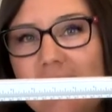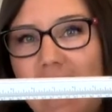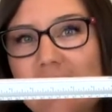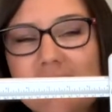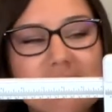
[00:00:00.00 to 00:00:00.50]

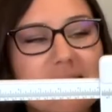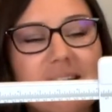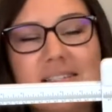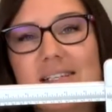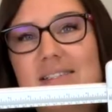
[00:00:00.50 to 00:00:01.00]
And this is
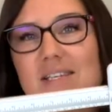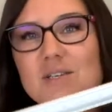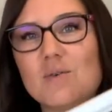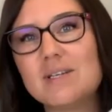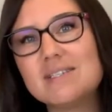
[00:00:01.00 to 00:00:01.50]
nice because then you
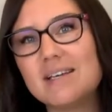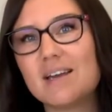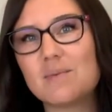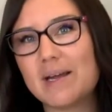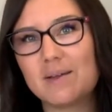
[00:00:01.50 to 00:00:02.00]
don't need to
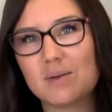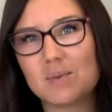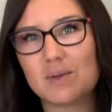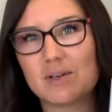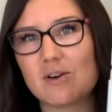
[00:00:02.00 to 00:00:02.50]
get a regular
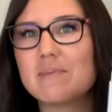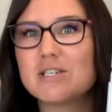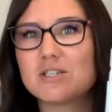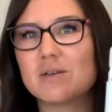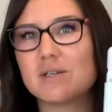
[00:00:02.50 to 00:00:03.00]
ruler or
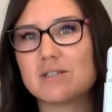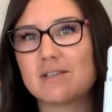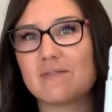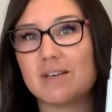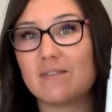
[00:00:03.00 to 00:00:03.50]
measure out your
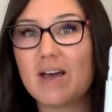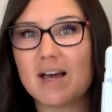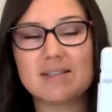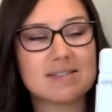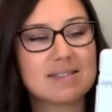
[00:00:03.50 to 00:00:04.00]
stuff in
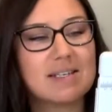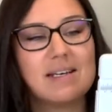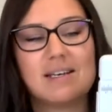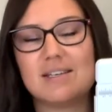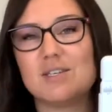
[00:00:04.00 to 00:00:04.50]
advance.
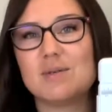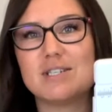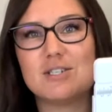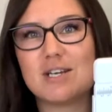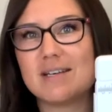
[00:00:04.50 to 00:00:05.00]
You
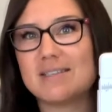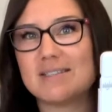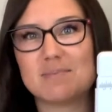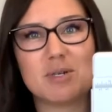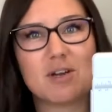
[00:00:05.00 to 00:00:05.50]
can
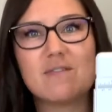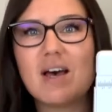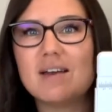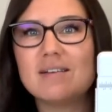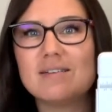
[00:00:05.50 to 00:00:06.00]
just put your
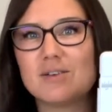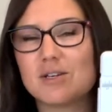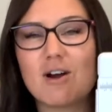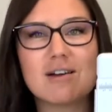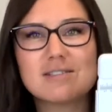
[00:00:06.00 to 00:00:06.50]
vinyl or your
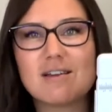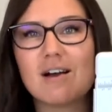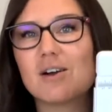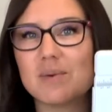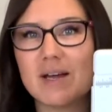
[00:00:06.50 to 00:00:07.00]
cardstock
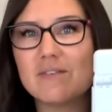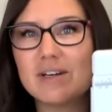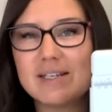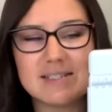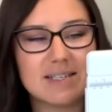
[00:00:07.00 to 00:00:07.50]
or whatever
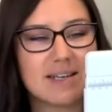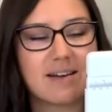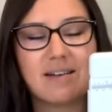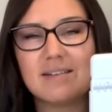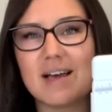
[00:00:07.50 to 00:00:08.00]
it is in
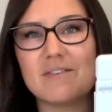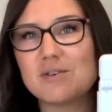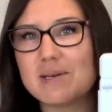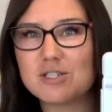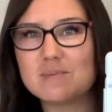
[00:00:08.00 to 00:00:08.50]
here, have your
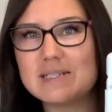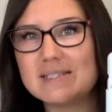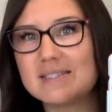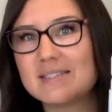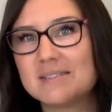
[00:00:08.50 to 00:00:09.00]

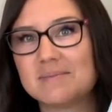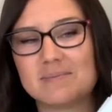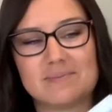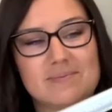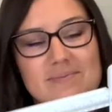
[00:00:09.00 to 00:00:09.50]
measurements,
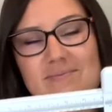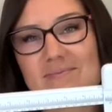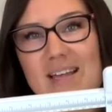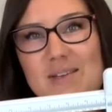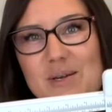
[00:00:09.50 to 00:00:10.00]

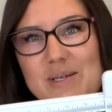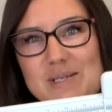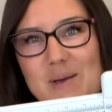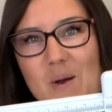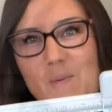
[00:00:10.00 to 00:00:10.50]
and you're good
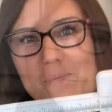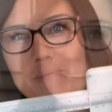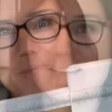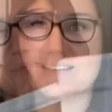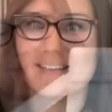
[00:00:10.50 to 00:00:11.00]
to go.
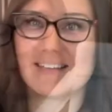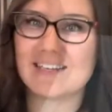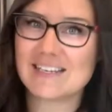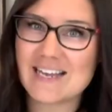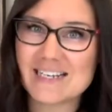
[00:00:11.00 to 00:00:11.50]

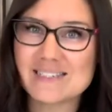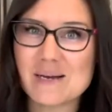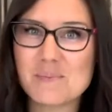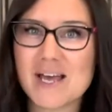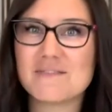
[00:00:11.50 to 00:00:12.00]
Next
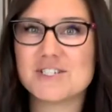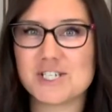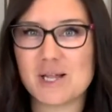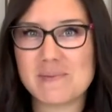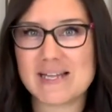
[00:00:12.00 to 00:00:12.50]
up, we have a
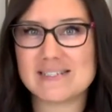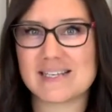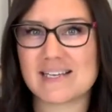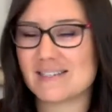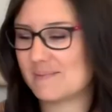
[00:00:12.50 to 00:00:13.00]
gel pen set.